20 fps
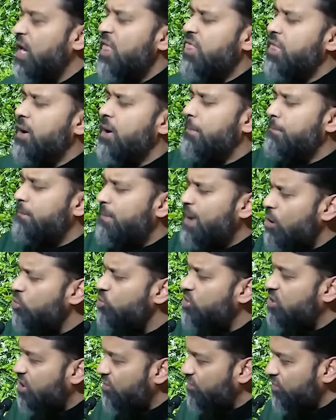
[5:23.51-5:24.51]
the
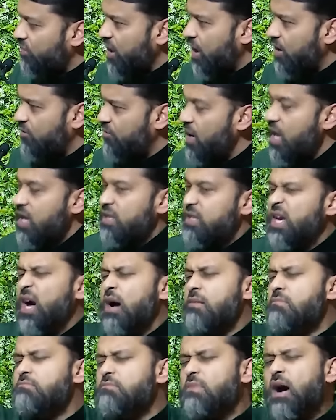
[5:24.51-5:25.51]
amount of love, the
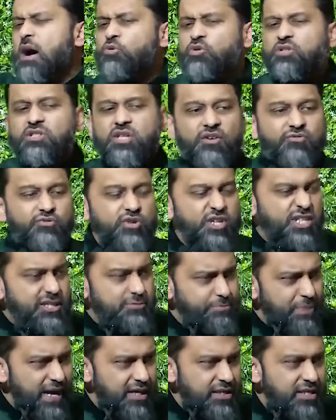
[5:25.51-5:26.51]
amount of
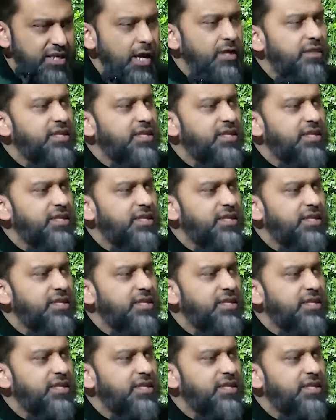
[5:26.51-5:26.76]
respect,